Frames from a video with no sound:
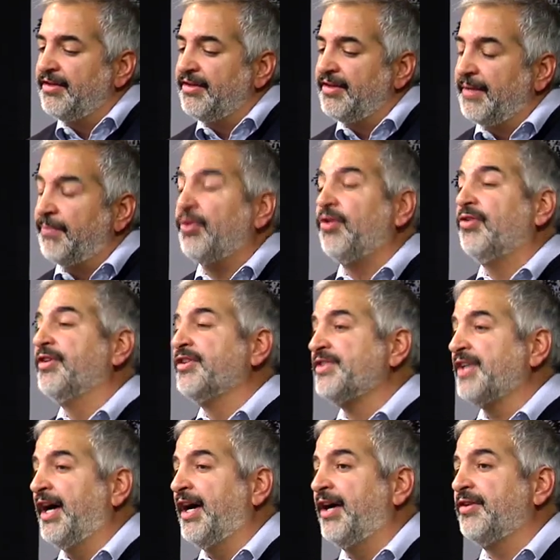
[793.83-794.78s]
They pulled
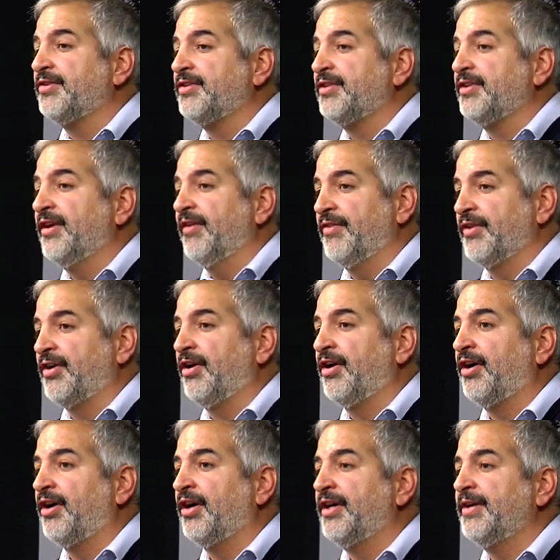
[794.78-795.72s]
us out of the
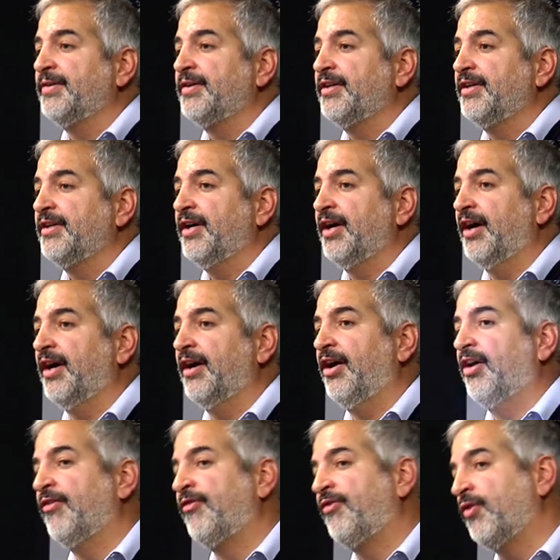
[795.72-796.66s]
car.
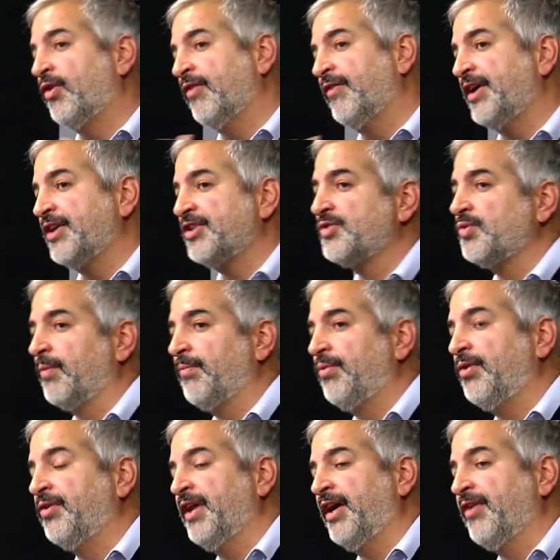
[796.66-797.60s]
All 4 of us were
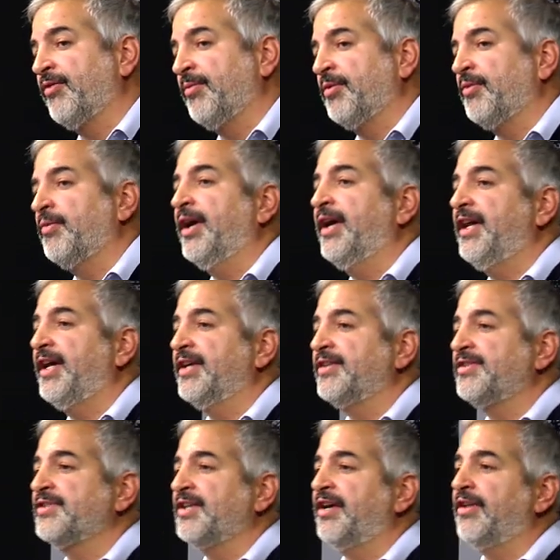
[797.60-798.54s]
pulled out from the
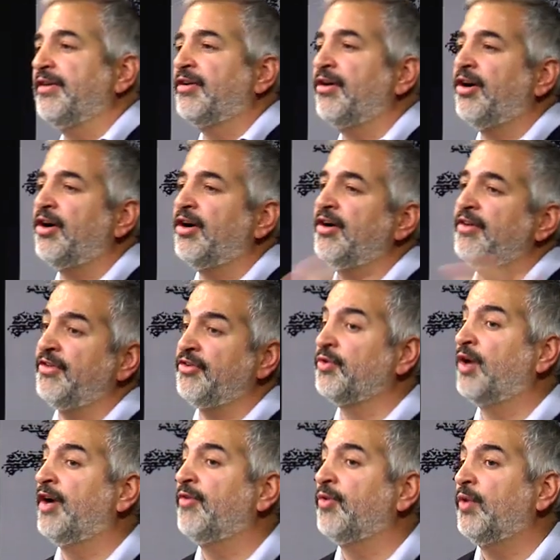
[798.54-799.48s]
right-hand side of the car, and the
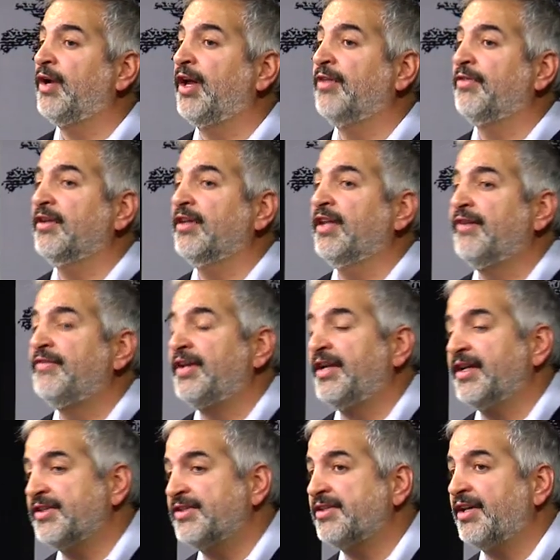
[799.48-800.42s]
driver went out the
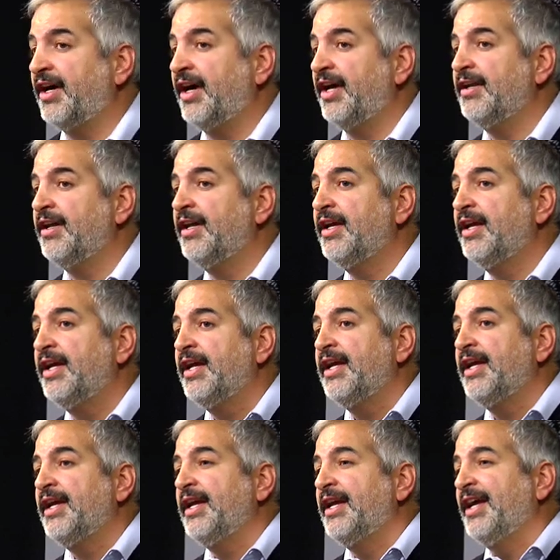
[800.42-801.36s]
left-hand side.
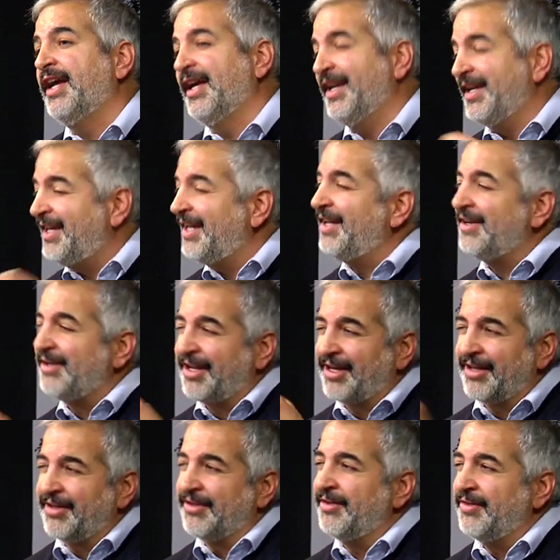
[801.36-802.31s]
And again,
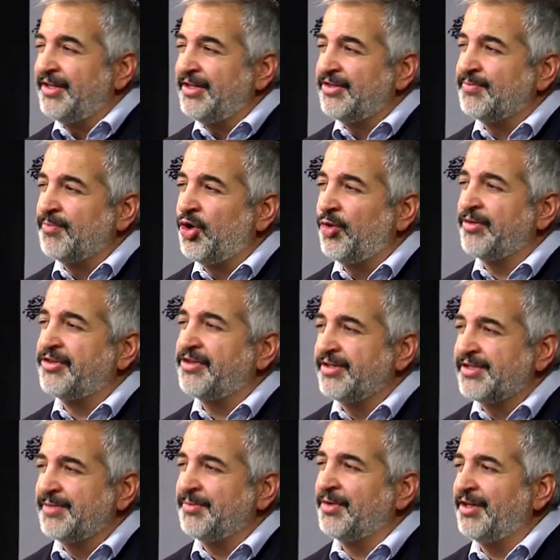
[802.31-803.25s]
like these moments
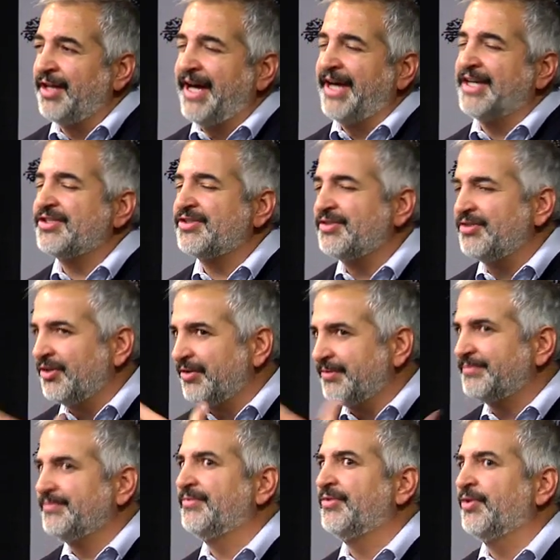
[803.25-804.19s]
that seemed to last,
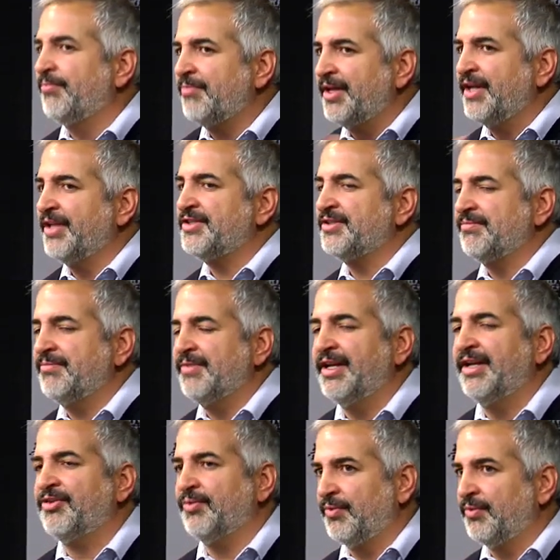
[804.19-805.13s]
for minutes and
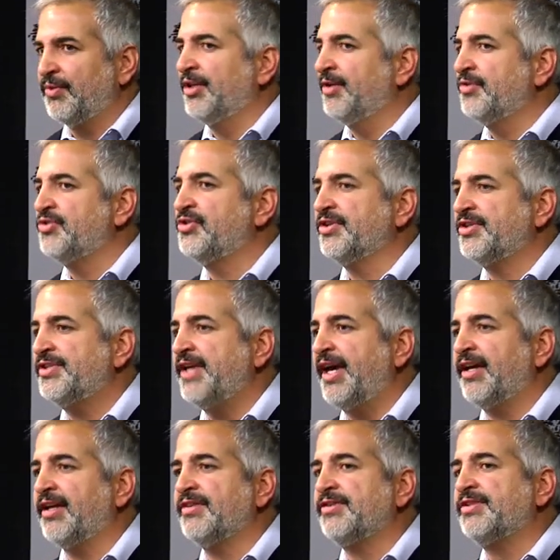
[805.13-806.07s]
minutes, really it was just
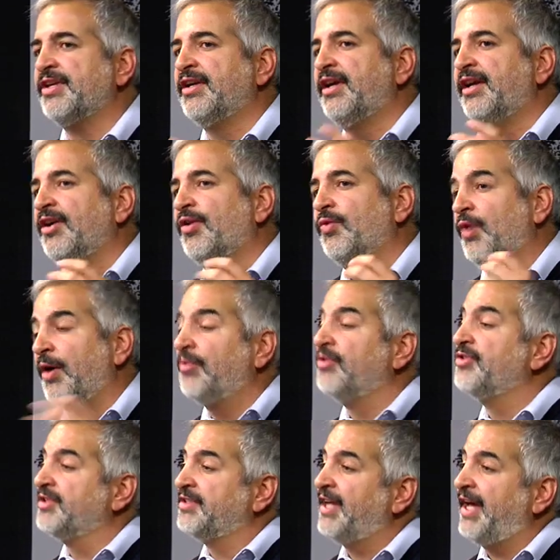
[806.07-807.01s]
seconds,
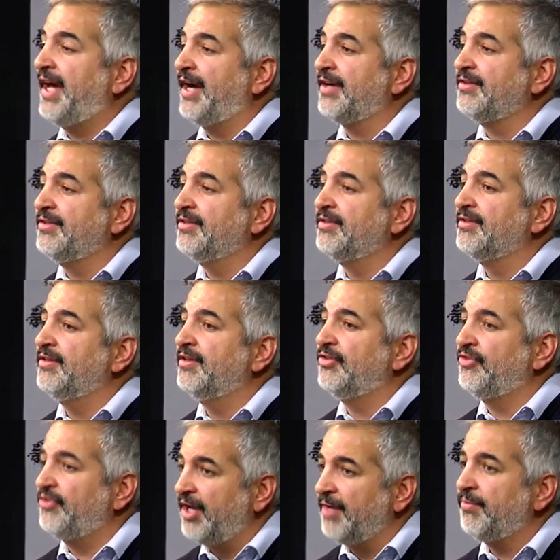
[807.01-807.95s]
rebels attacked the
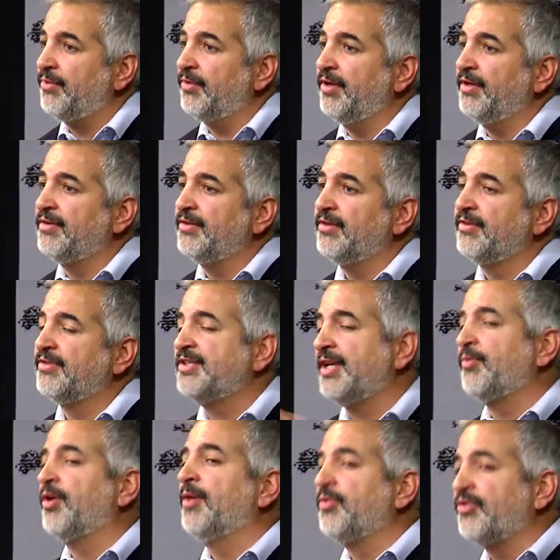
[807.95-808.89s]
checkpoint. The
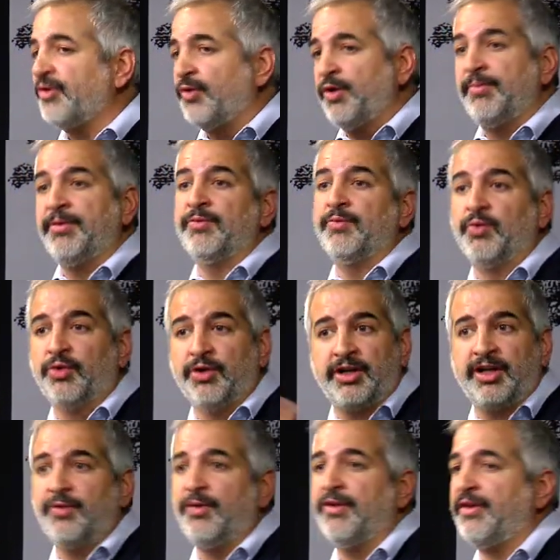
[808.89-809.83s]
same rebels that we've been
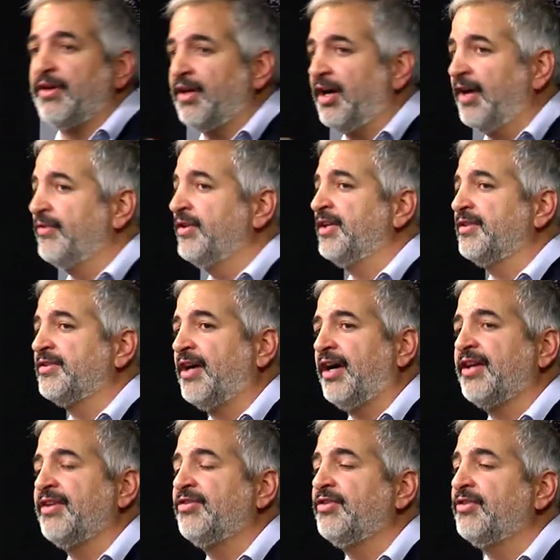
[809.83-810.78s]
working with and covering and
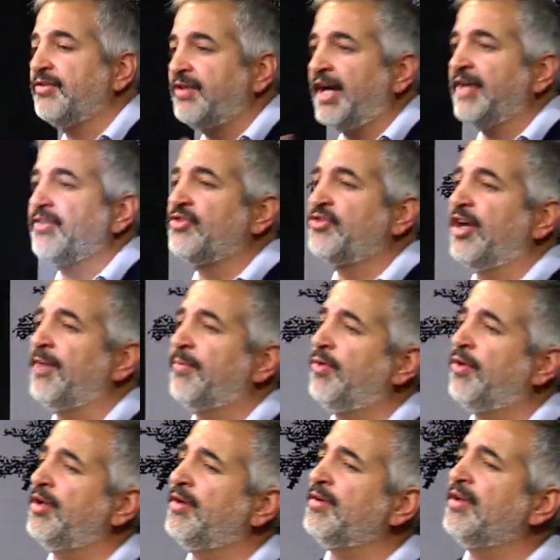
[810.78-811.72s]
talking to attacked the
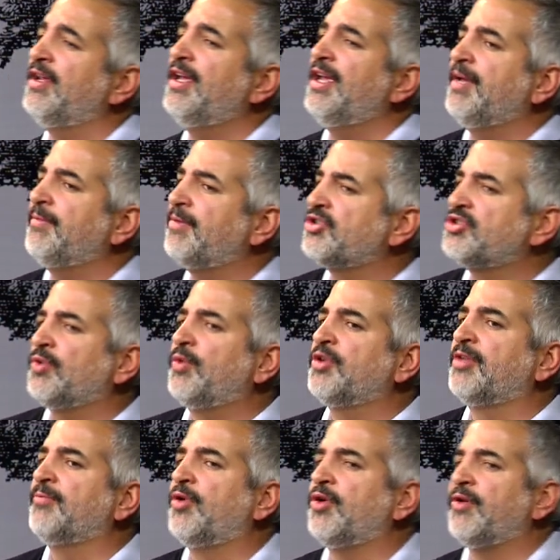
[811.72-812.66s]
checkpoint, and I'm not sure what
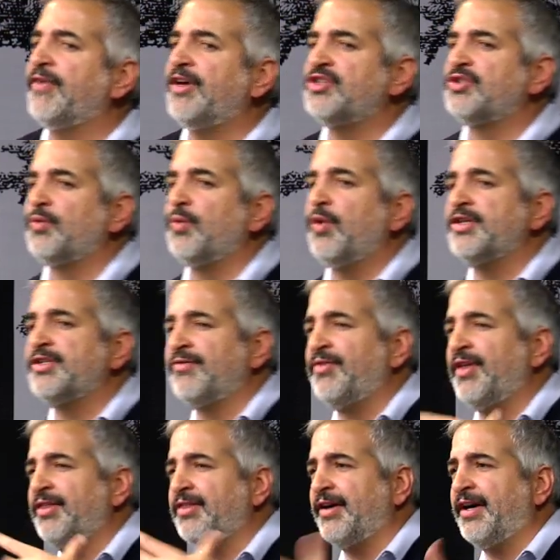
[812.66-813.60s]
the motivation was, if
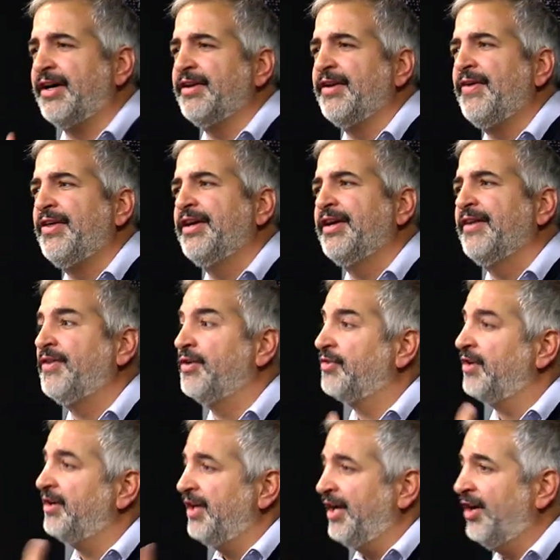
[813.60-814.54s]
they thought they were
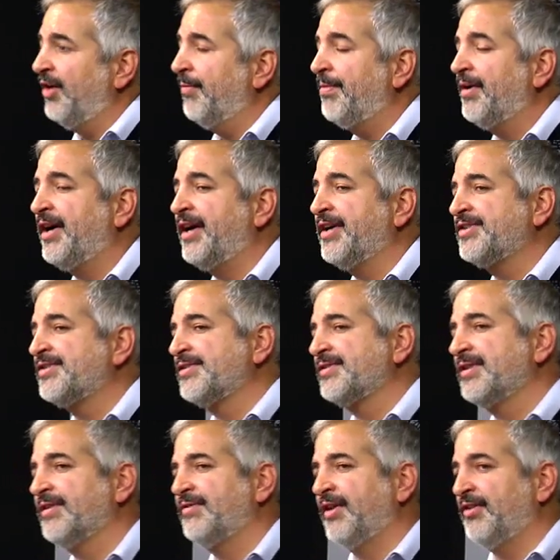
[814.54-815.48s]
trying to help us,
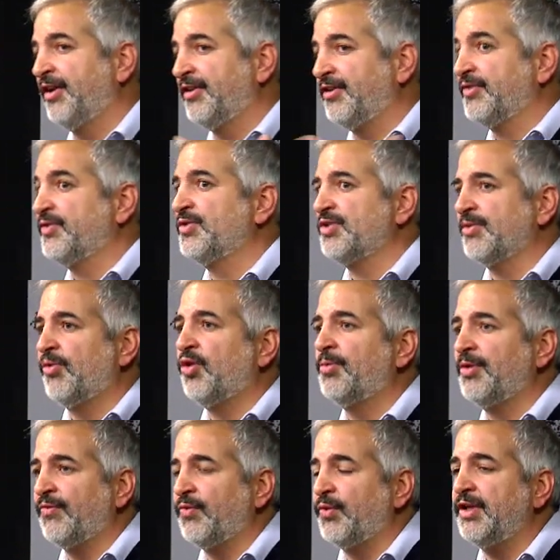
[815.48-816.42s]
they thought this was a
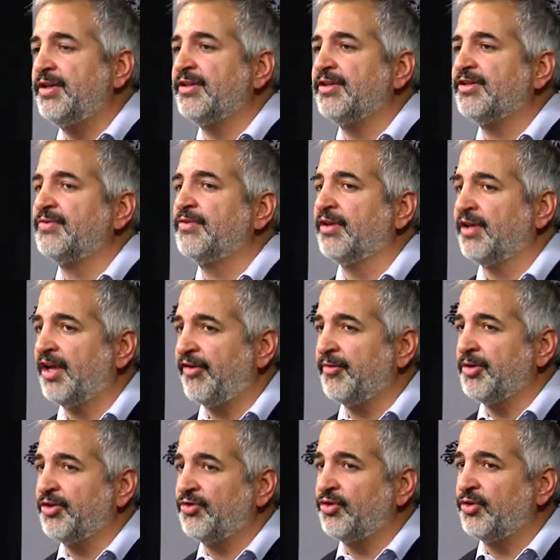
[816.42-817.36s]
moment of weakness for the
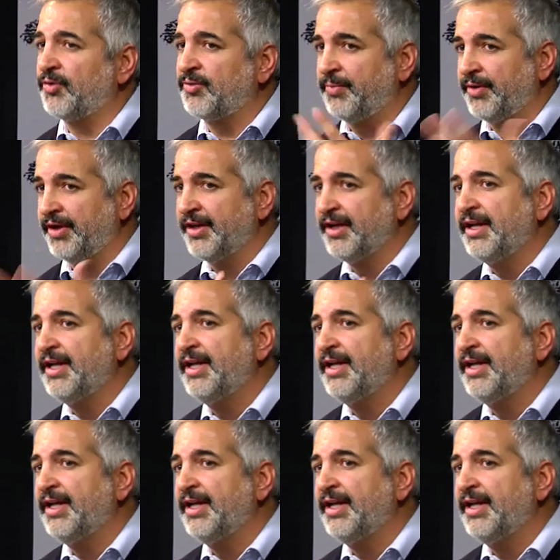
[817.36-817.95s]
government troops, but